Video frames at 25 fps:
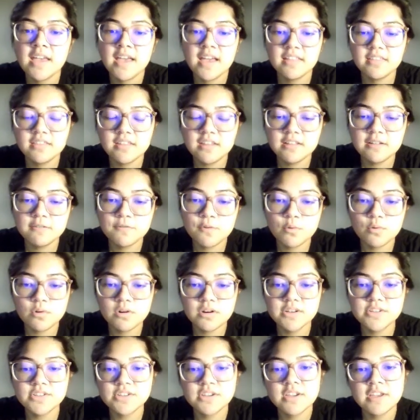And then, of
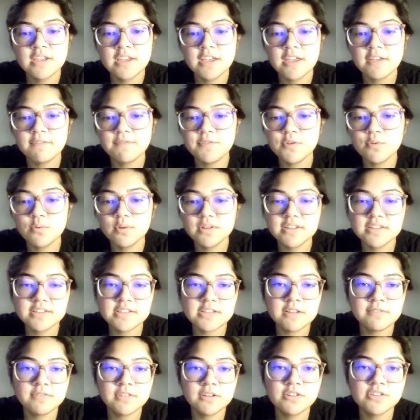course, if you want to
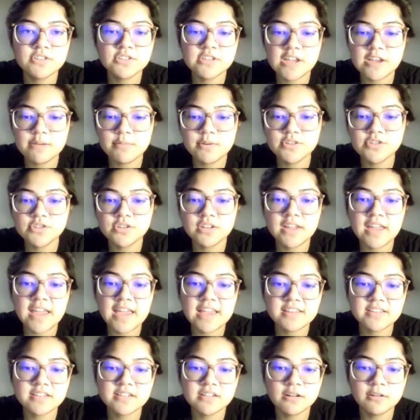see if there's damage to the
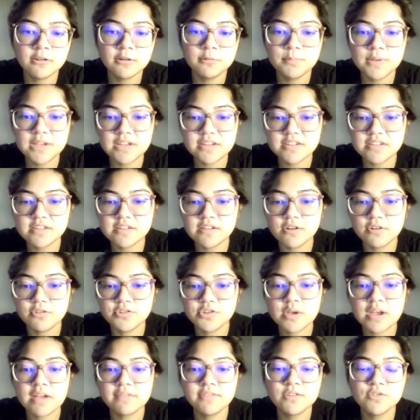ACL or
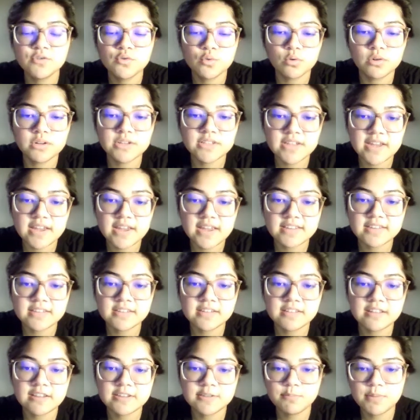PCL, you have the Jor test,
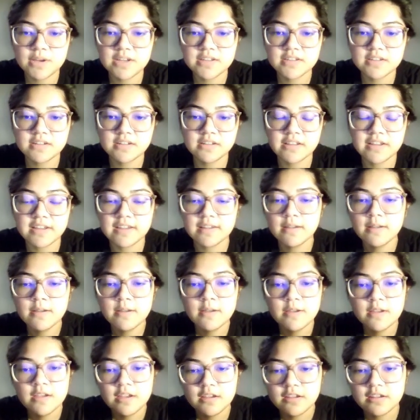and that's basically,
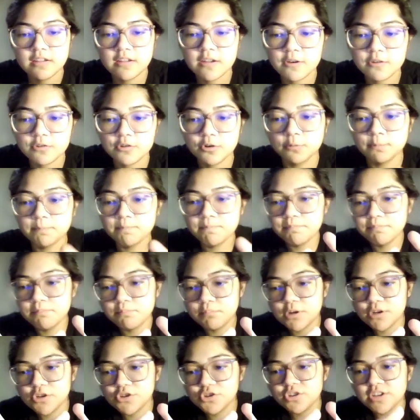you're
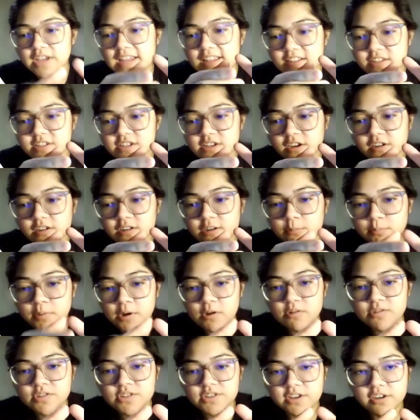pushing anterior,
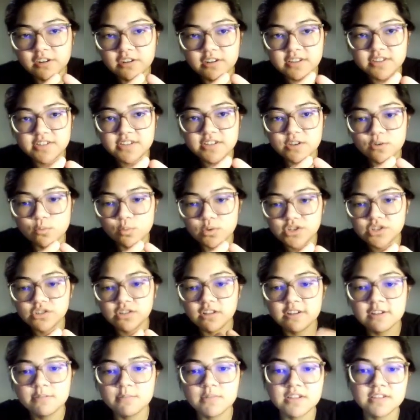posterior to see which
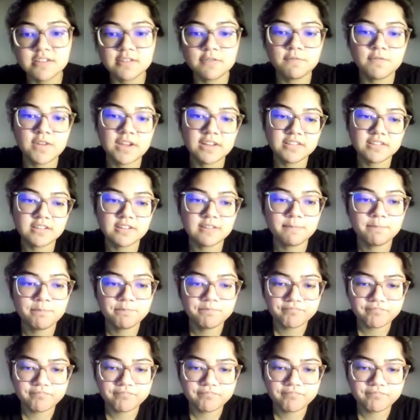ligament is affected.